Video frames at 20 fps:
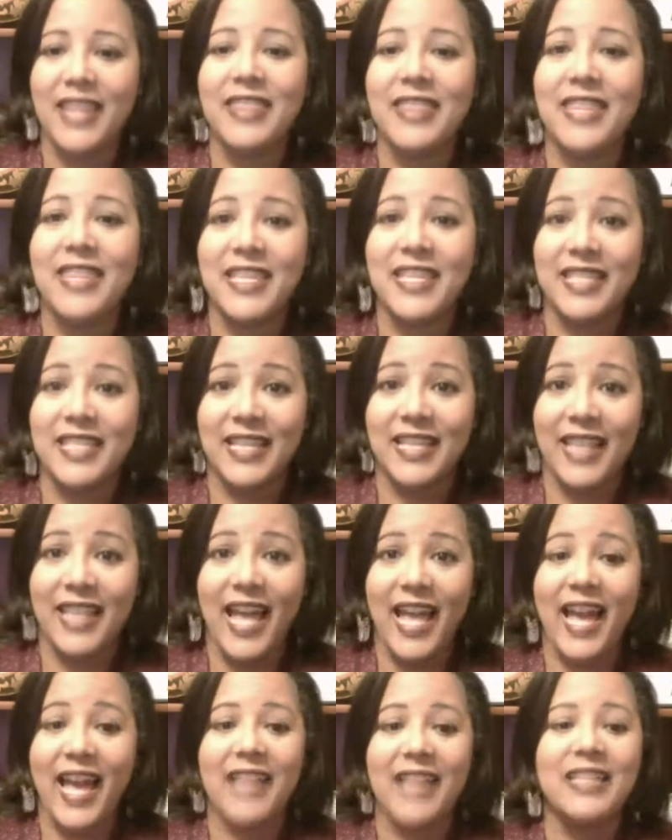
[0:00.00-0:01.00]
This
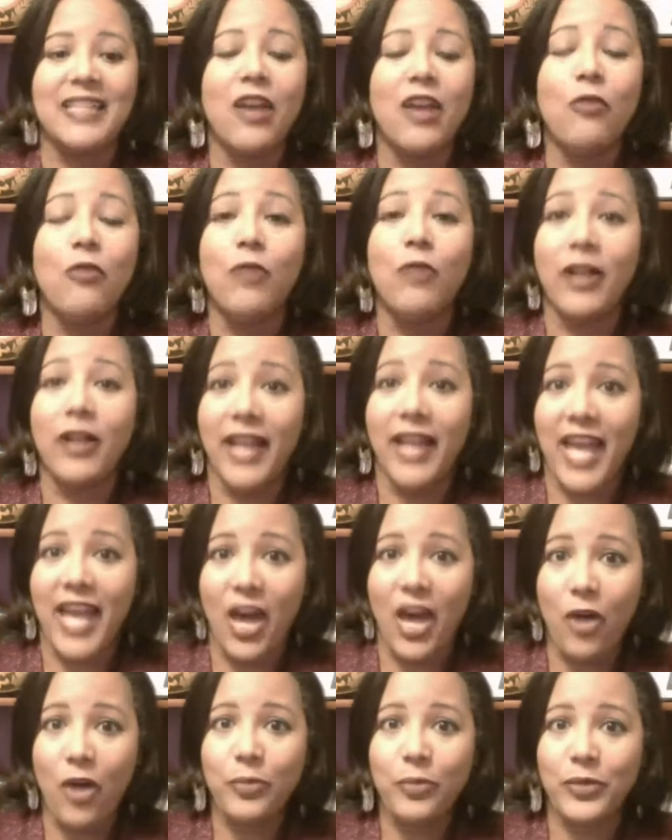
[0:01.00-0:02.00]
class will
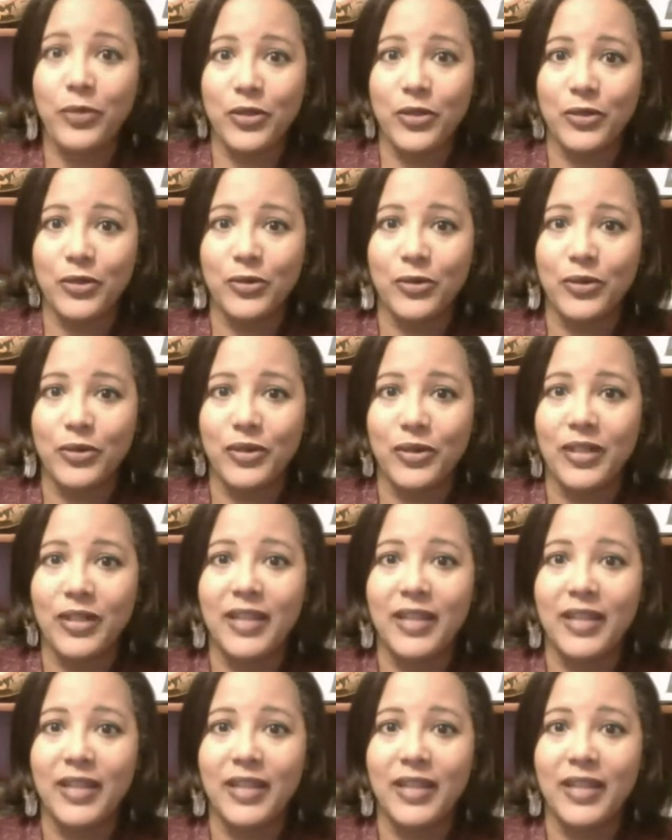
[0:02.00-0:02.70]
help you